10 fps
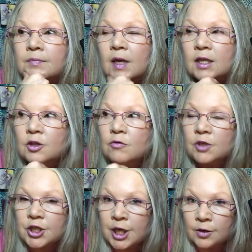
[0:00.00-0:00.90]
I don't
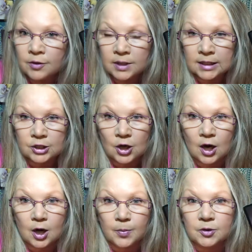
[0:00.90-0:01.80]
generally
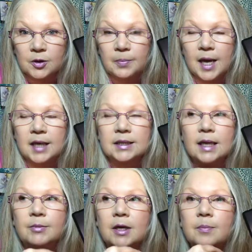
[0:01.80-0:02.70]
talk about the
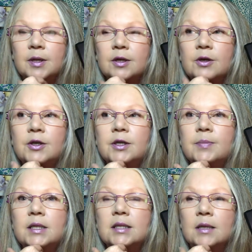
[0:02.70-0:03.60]
pandemic, but there could
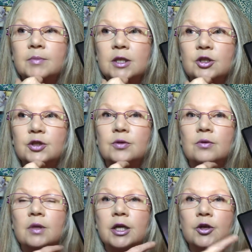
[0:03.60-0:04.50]
be something
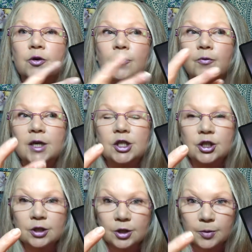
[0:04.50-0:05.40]
too. Like your
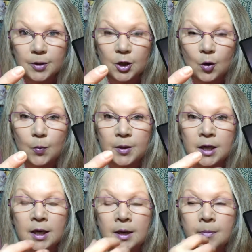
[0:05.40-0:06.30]
region could be
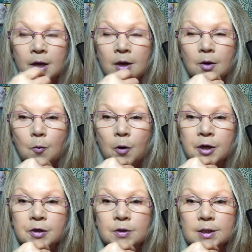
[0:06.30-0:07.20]
opening up where
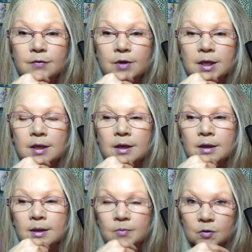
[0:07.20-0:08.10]
you're living,
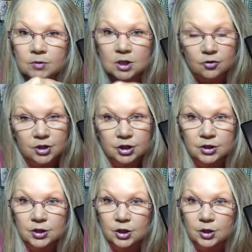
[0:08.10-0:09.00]
um, the
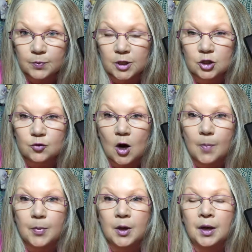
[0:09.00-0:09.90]
restrictions could be
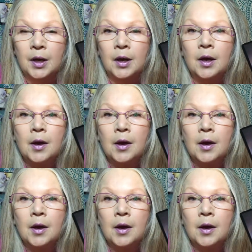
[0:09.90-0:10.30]
dropping.